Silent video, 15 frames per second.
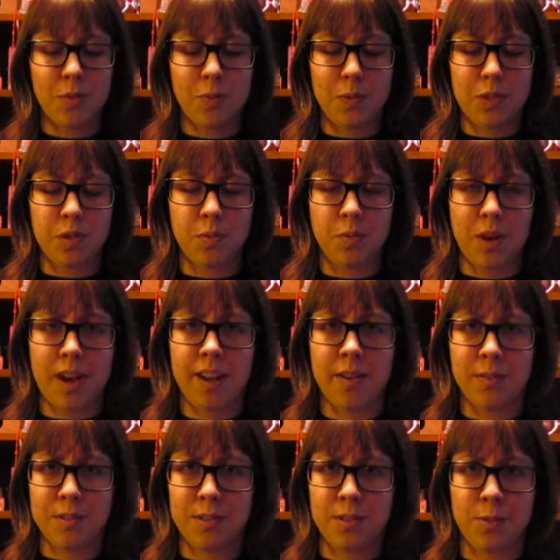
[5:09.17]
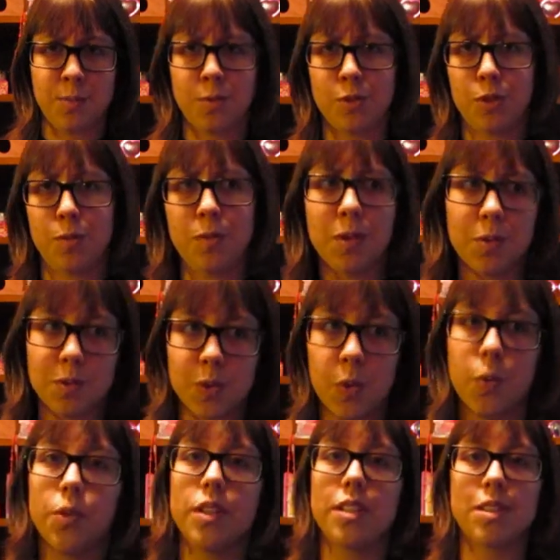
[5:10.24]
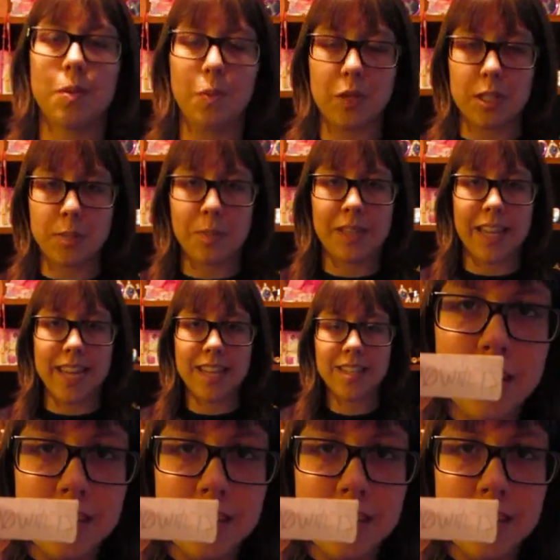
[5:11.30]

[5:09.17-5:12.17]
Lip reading: which is why I was just presuming it was holding someone's place.